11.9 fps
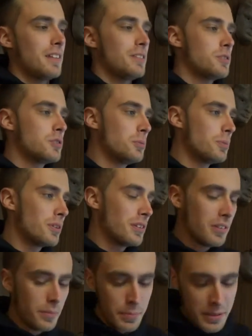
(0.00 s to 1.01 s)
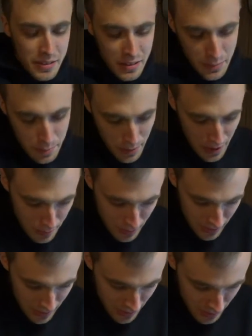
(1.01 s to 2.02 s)
There's two more little pieces of
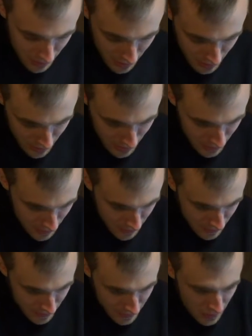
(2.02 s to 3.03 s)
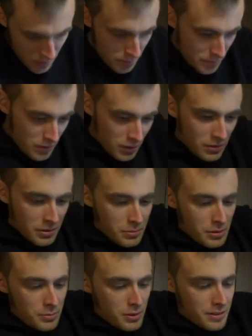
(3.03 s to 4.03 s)
paper, it looks like. Nope, only
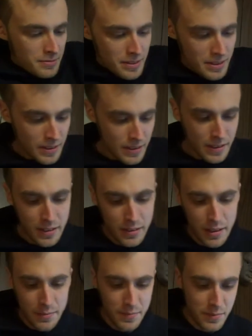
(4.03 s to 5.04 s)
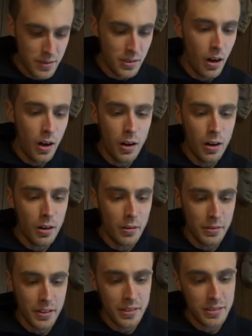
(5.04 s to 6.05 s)
one more. Okay. So,
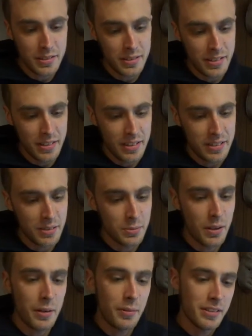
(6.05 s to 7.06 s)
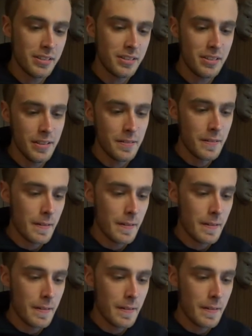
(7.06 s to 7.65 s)
oh, this, this is what I wanted to see.